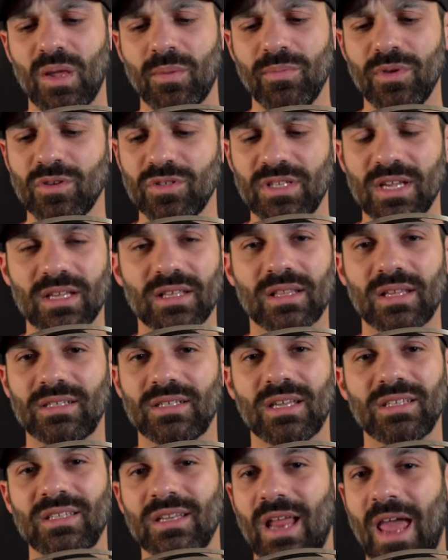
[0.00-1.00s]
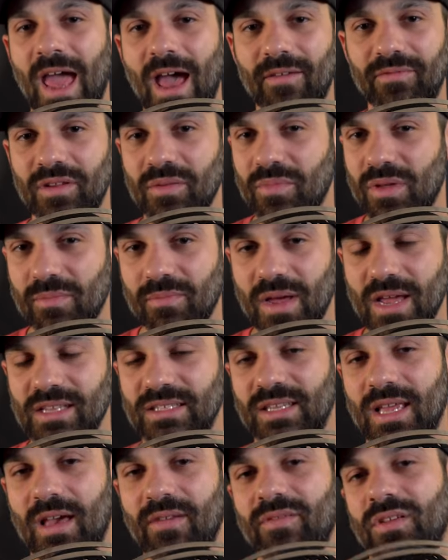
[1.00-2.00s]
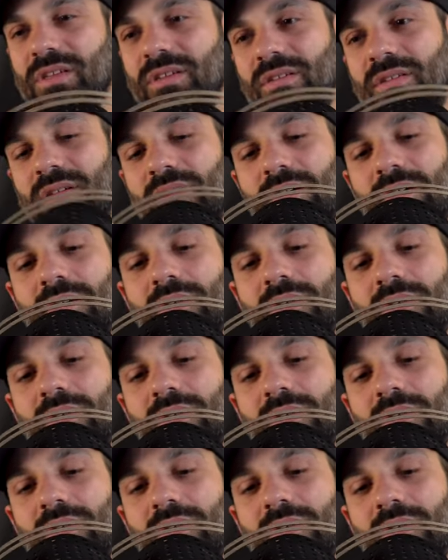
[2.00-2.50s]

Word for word: music that doesn't have to be bass heavy